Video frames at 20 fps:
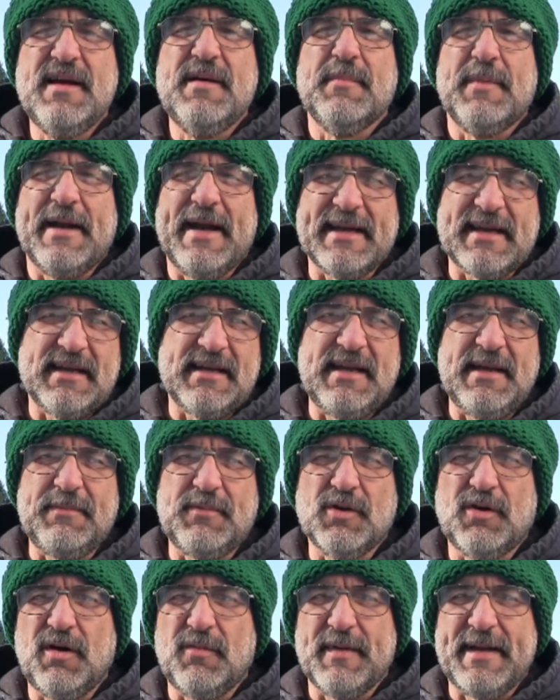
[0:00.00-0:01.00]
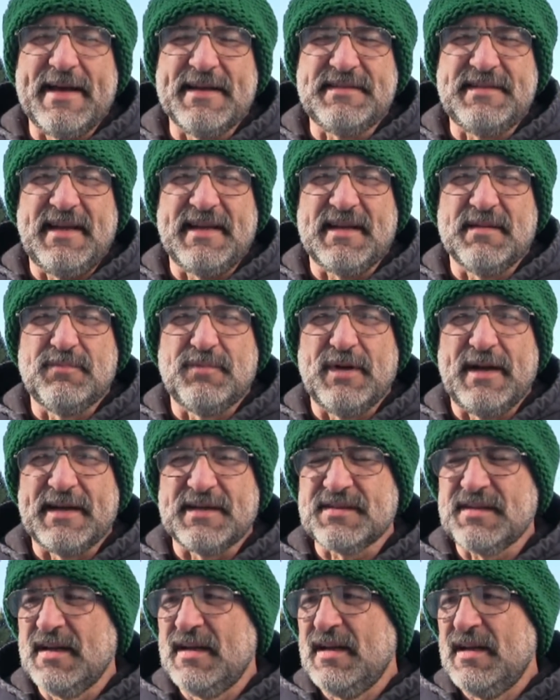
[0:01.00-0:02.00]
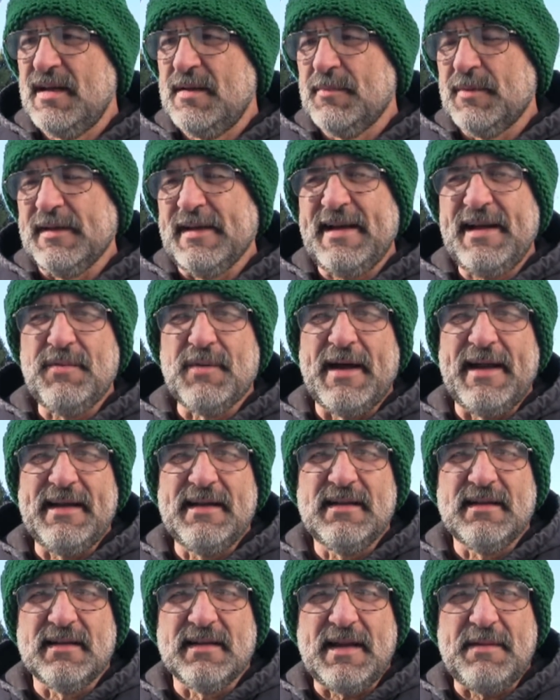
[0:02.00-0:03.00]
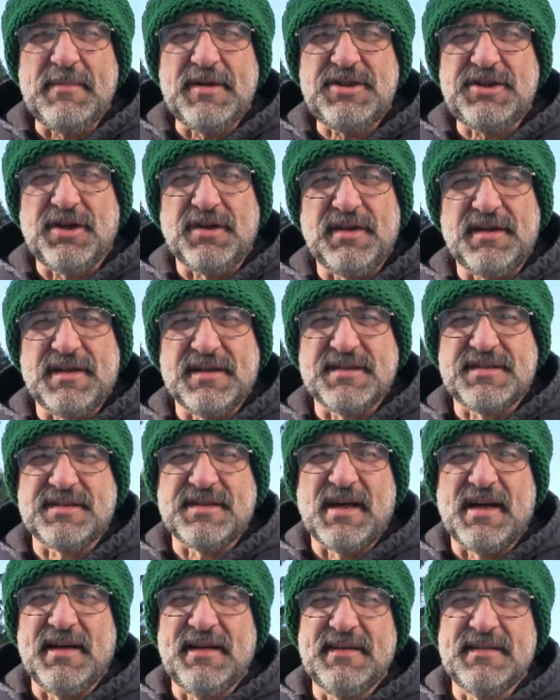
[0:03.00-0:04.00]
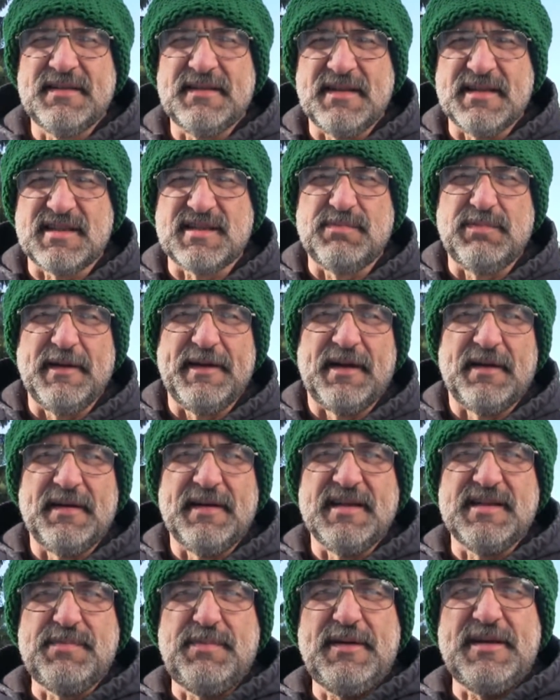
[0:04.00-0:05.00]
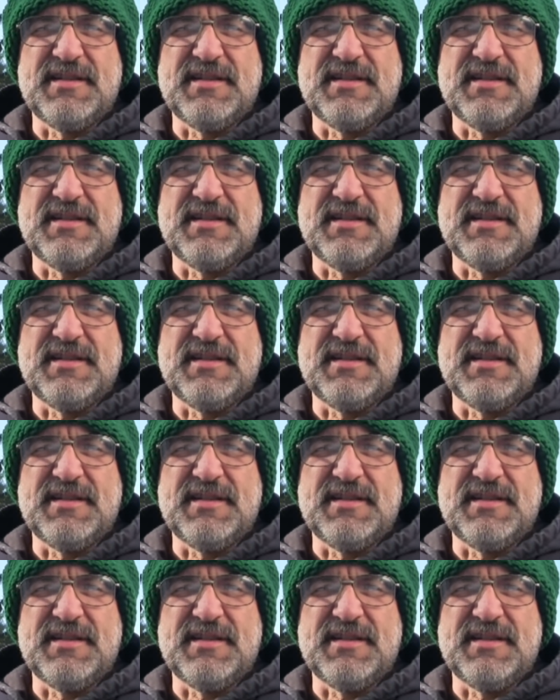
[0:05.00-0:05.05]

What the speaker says: but I can keep going without taking breaks. But anyway, let me show you this this splitter. It's pretty